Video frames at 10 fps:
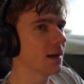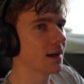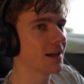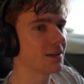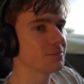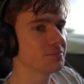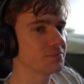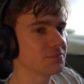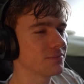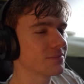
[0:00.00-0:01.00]

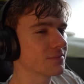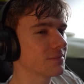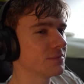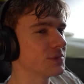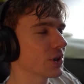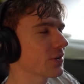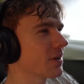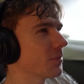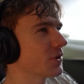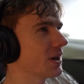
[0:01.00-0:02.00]
Um, not
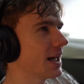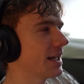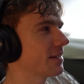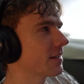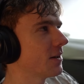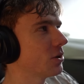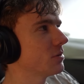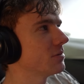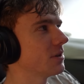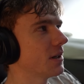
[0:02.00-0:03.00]
come to light at
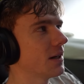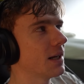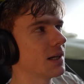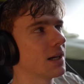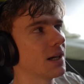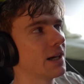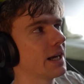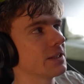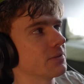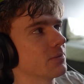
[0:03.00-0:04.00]
all. Uh,
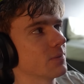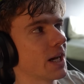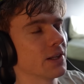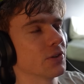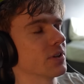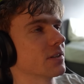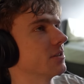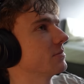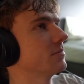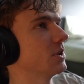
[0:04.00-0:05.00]
I I don't think
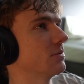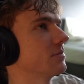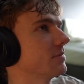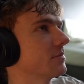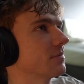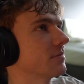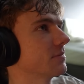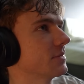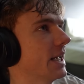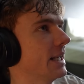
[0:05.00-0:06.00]
so. No. Okay,
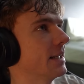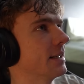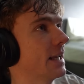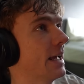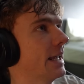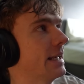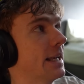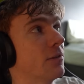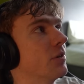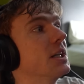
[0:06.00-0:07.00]
good. In in
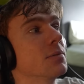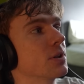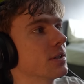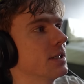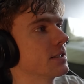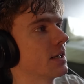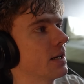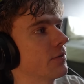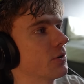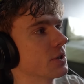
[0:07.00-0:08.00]
F1 esports at least,
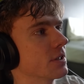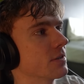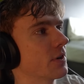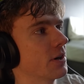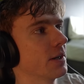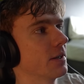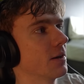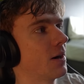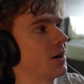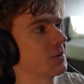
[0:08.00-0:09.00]
I, of course it's very
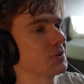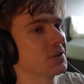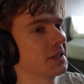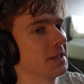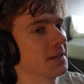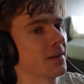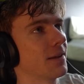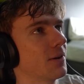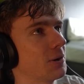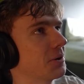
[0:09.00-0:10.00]
hard to say
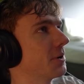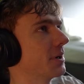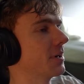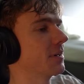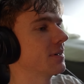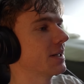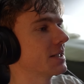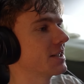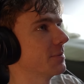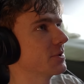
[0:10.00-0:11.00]
on other
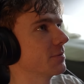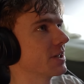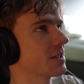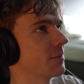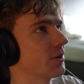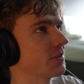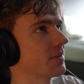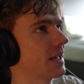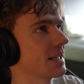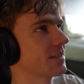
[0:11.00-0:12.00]
sims because I'm
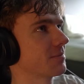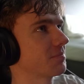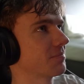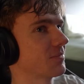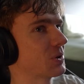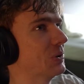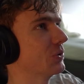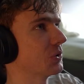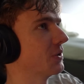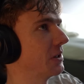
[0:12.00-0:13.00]
not as
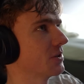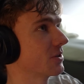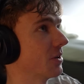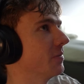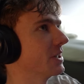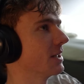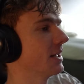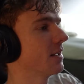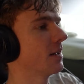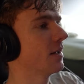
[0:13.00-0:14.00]
good on those. Obviously,